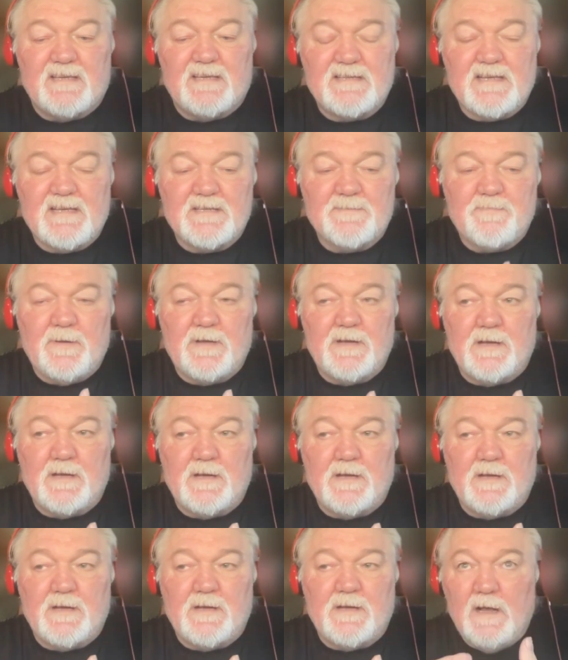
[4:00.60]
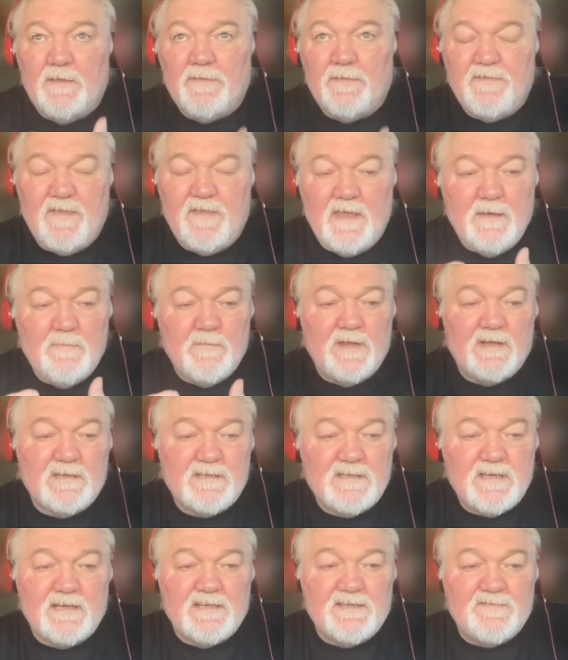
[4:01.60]
That's been a theme in
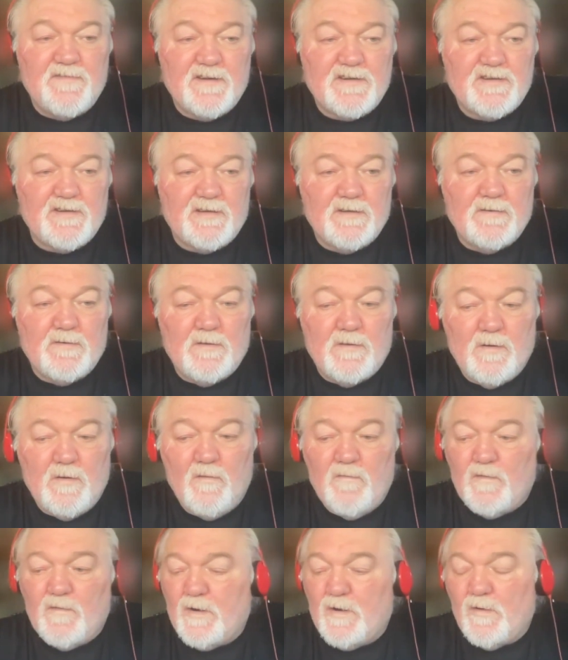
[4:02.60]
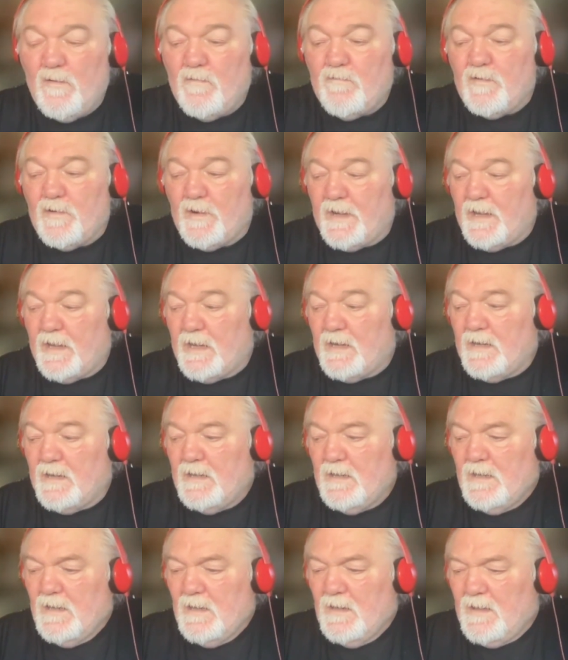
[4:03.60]
science fiction over and over again.
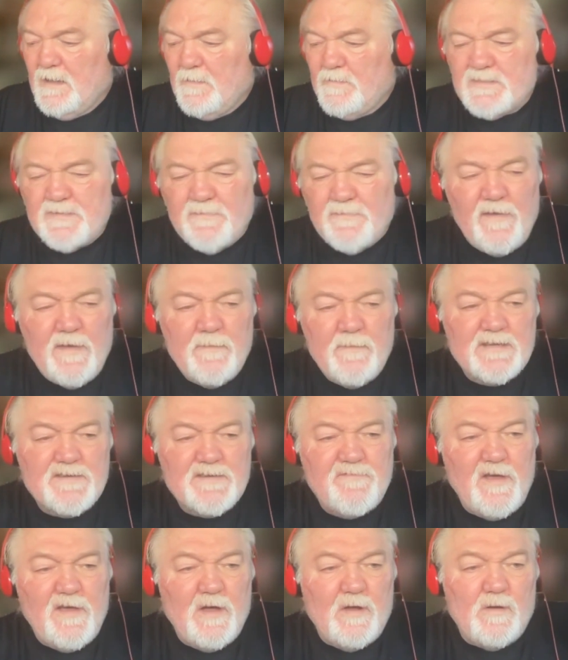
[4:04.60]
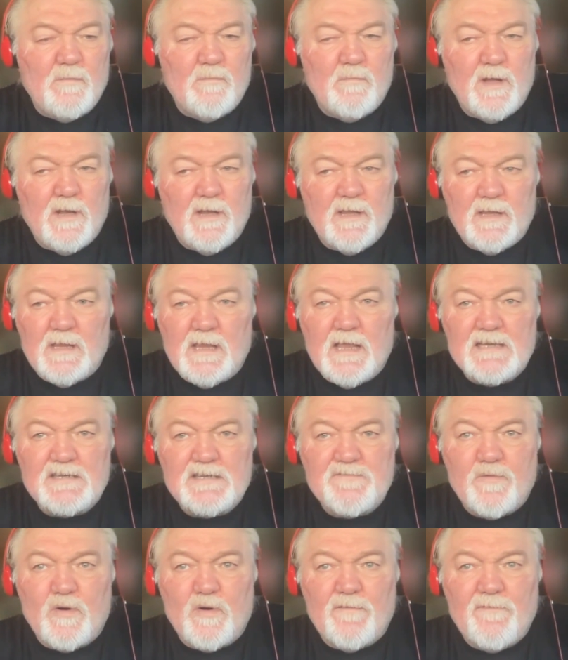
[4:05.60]
There was a famous film in the
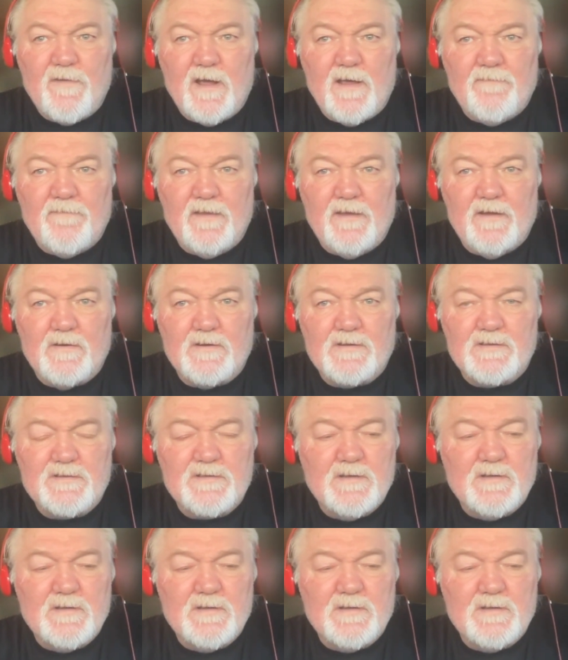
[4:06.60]
last 4 or 5 years.